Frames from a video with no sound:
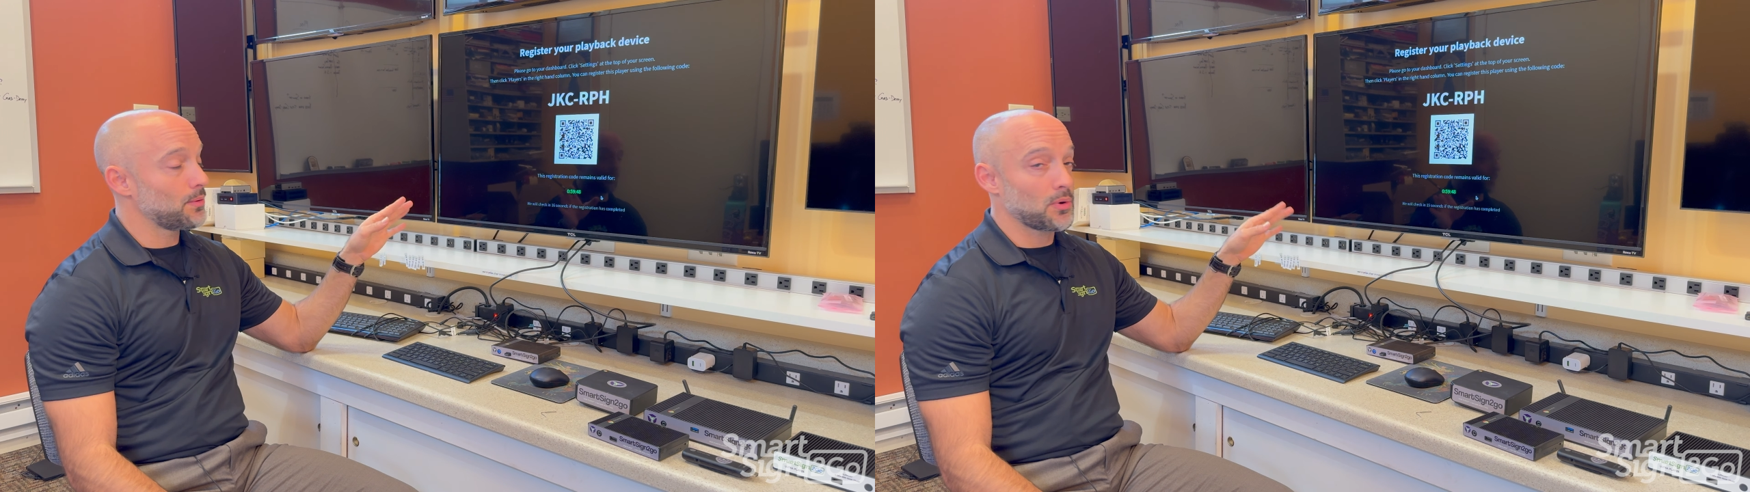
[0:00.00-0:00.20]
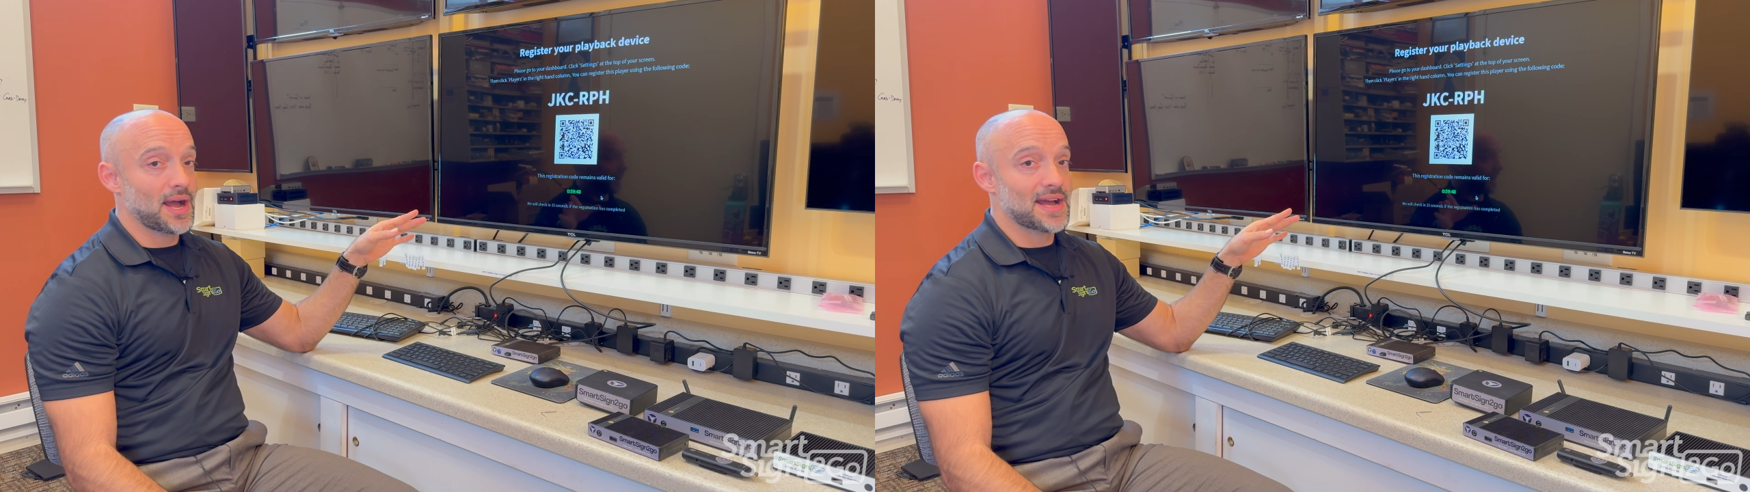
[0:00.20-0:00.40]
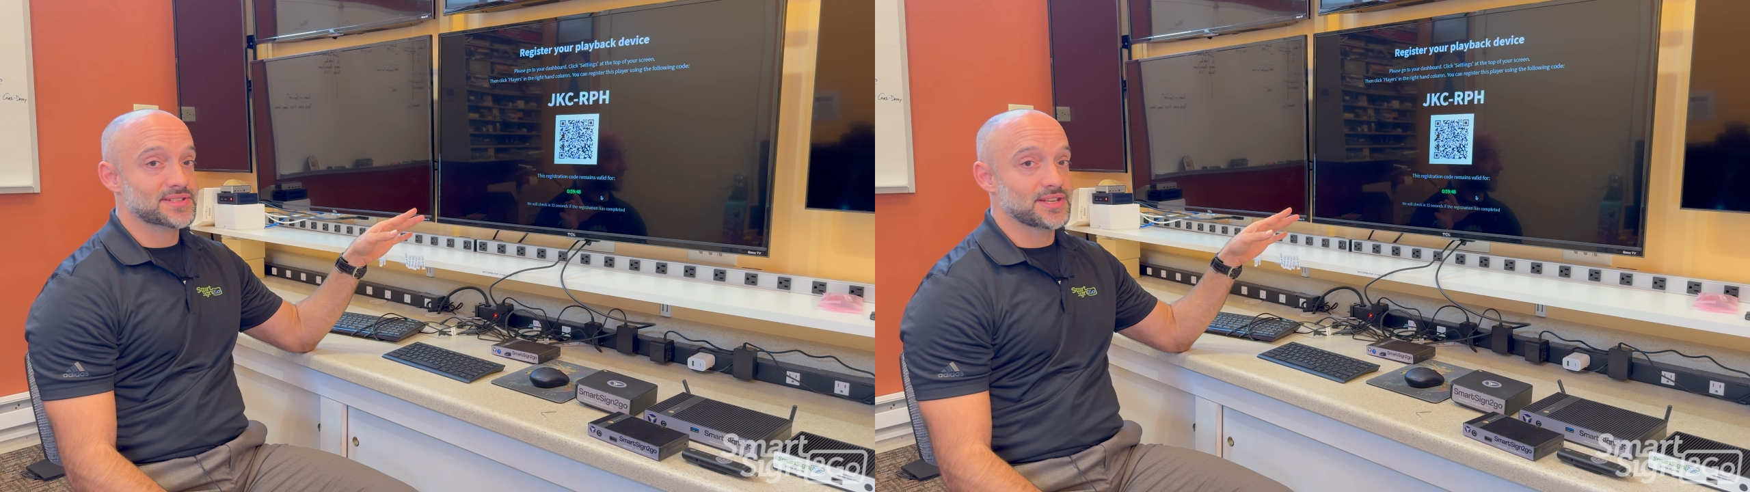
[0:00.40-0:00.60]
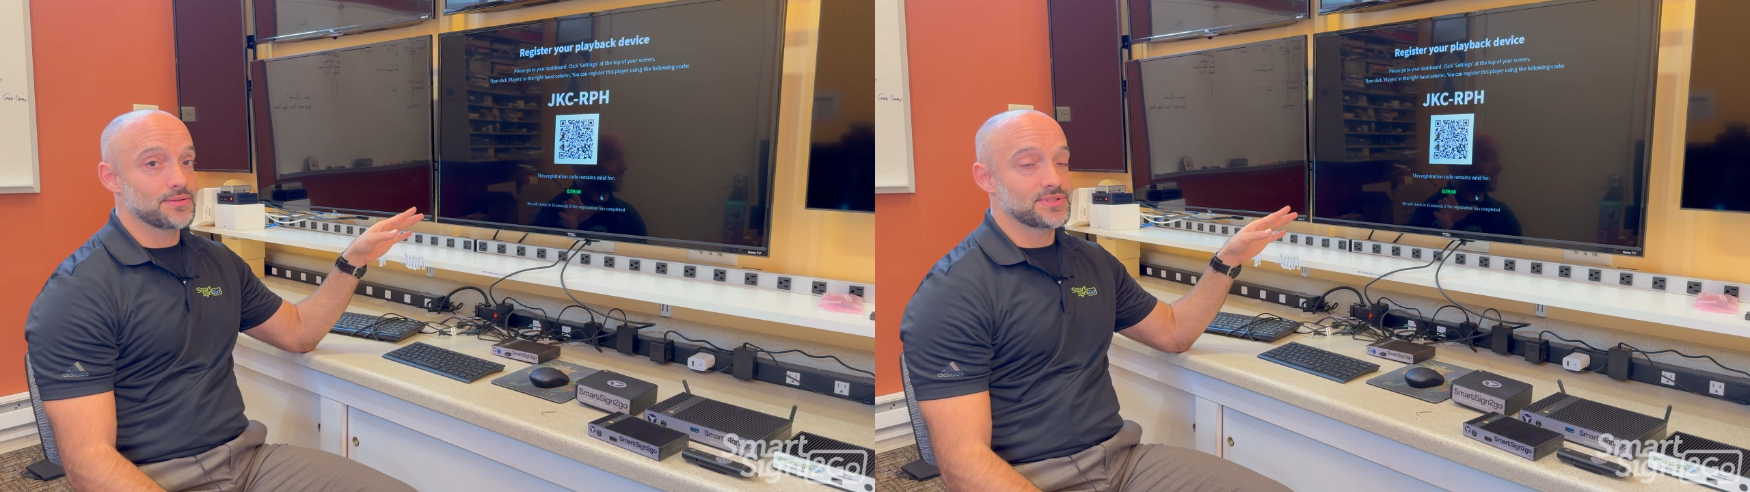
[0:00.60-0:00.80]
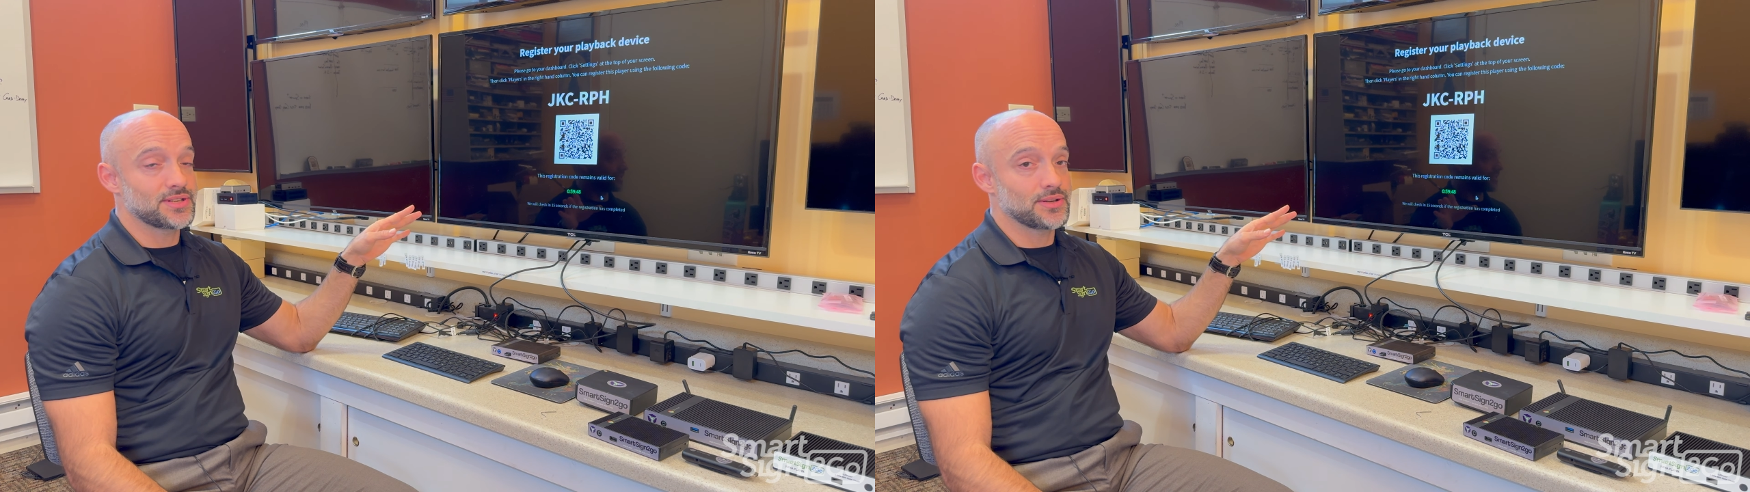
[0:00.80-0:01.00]
will ask
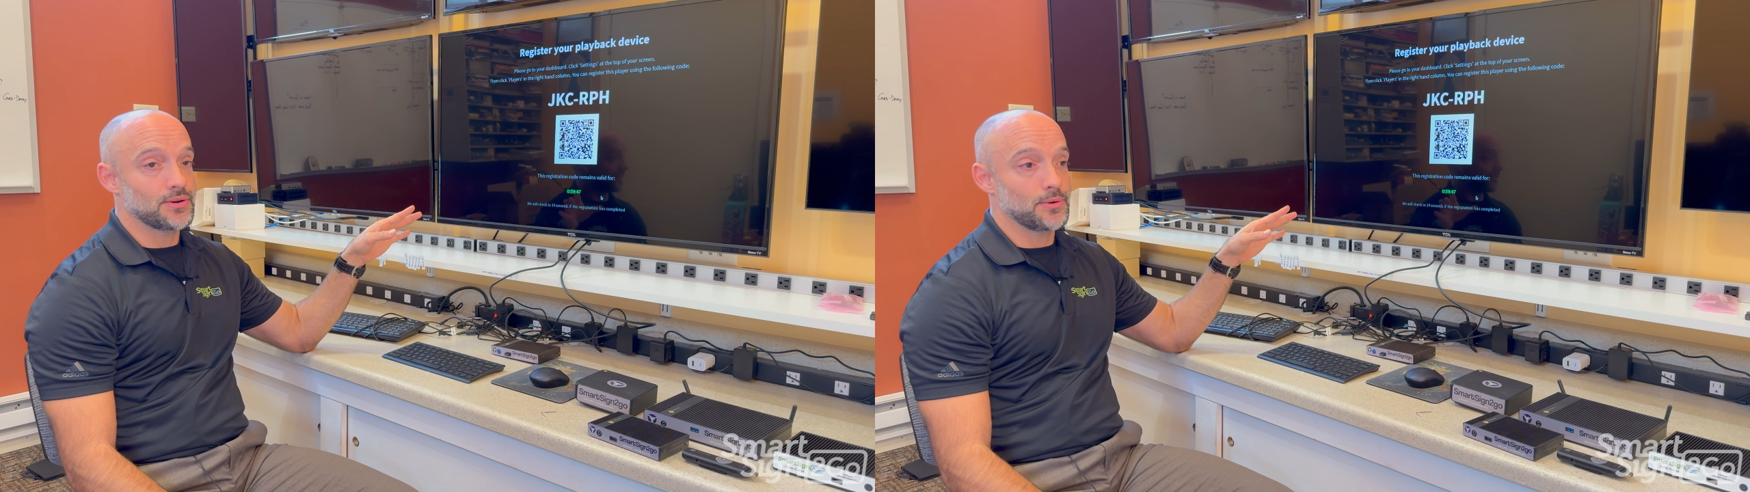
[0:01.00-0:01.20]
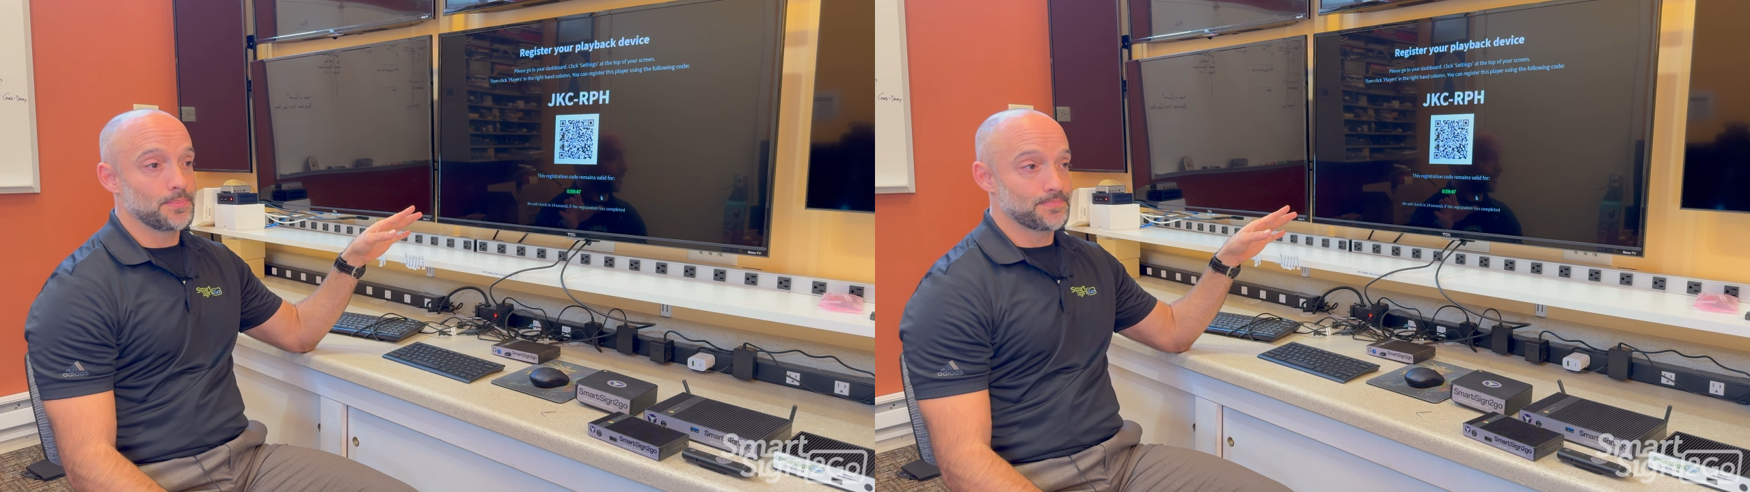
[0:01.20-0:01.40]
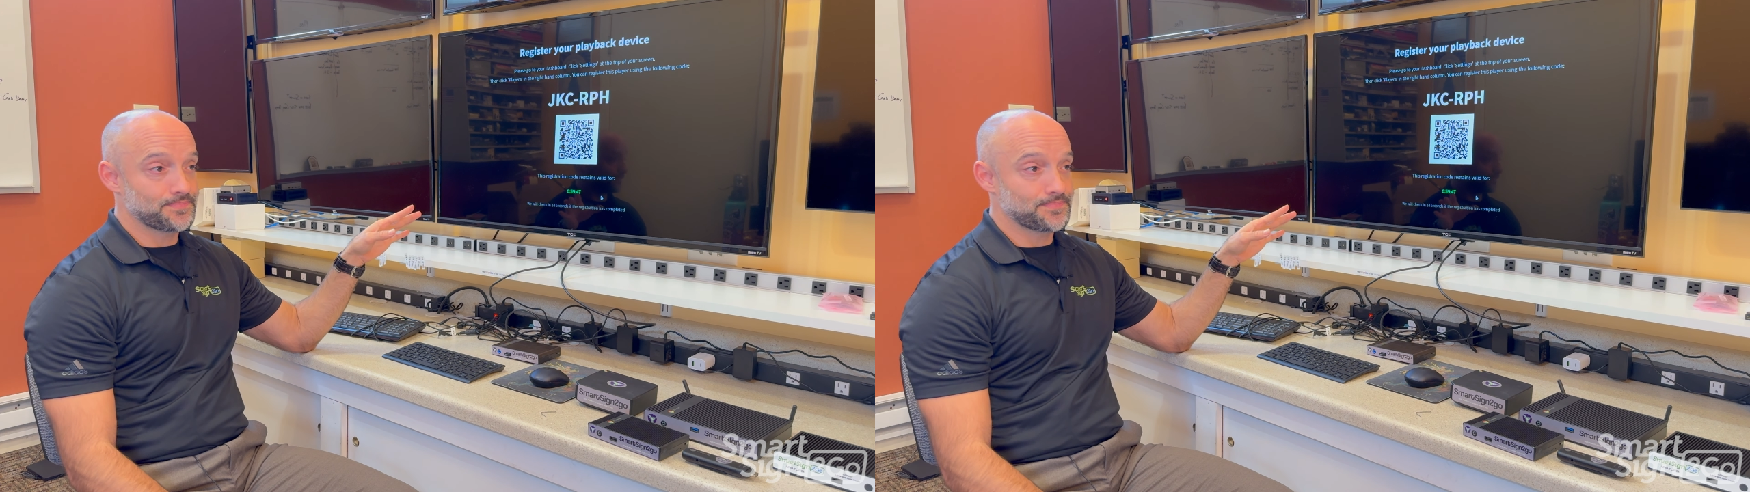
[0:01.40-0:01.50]
you to